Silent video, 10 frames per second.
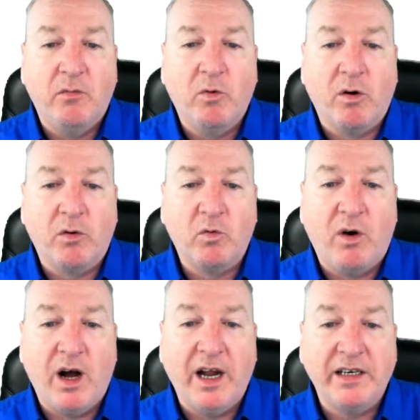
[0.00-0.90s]

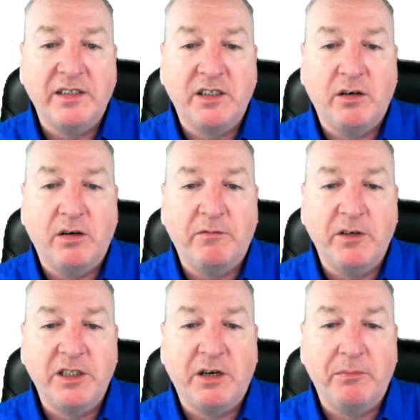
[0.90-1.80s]
worldwide. So if
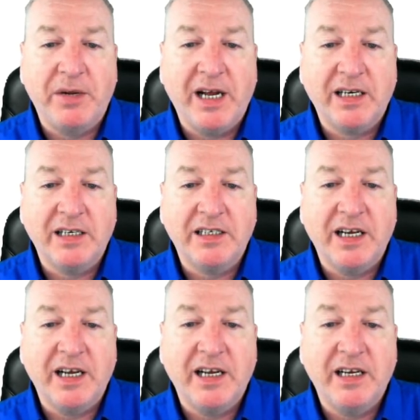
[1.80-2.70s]
we jump back a
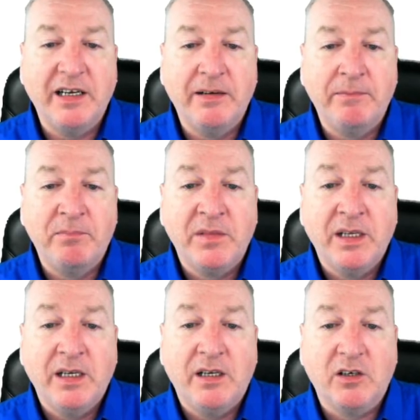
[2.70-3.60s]
day,
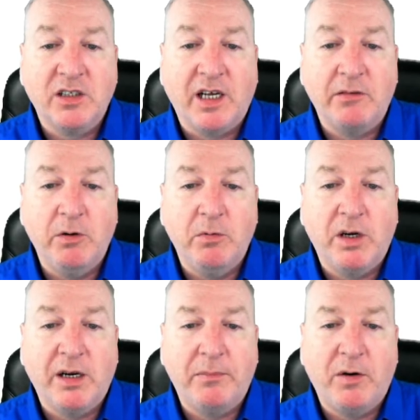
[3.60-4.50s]
looks like we
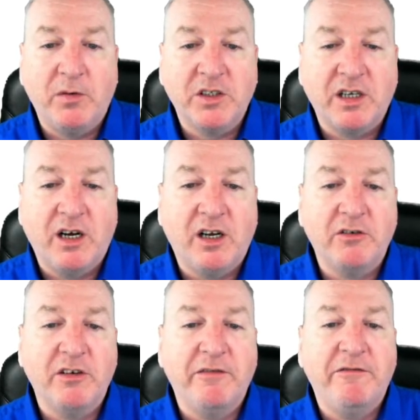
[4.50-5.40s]
went up almost
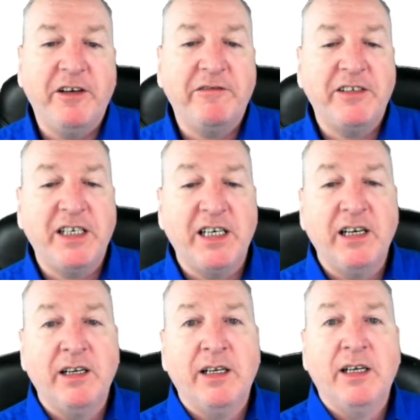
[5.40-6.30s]
150
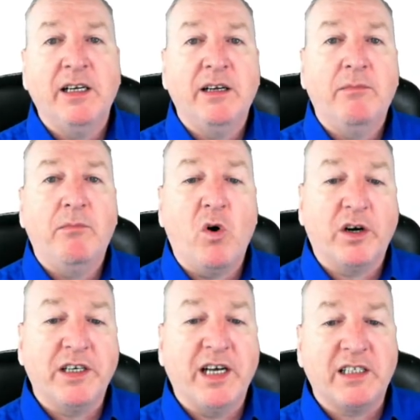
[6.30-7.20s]

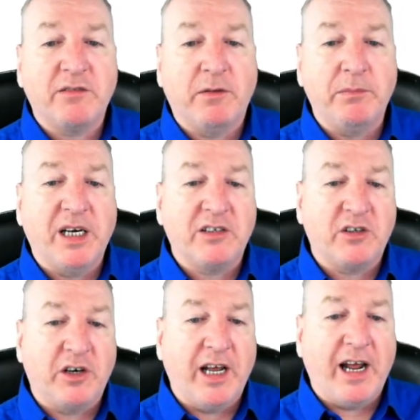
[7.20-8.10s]
more deaths from
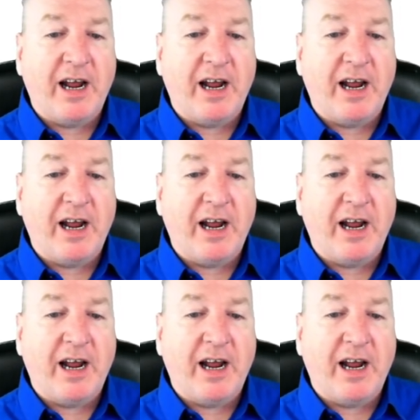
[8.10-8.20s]
yesterday